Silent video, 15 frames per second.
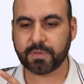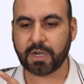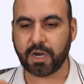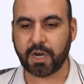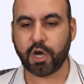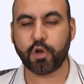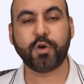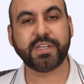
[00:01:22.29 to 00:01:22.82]

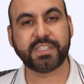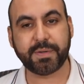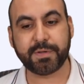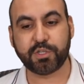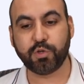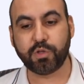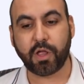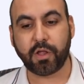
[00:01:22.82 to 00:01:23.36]

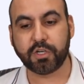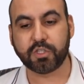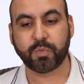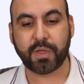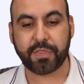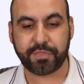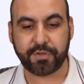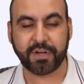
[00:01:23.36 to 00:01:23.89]
$172
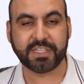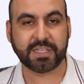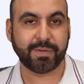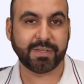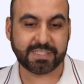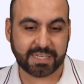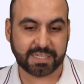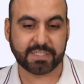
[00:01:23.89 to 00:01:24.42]
with
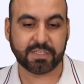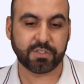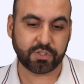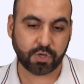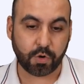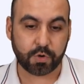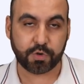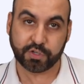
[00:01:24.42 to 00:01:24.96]
37 cents.
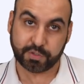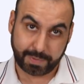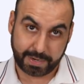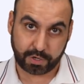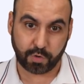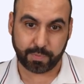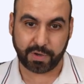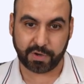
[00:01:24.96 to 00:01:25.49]
So use my
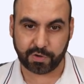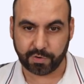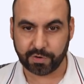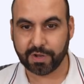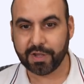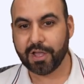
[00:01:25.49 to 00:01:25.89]
coupon code.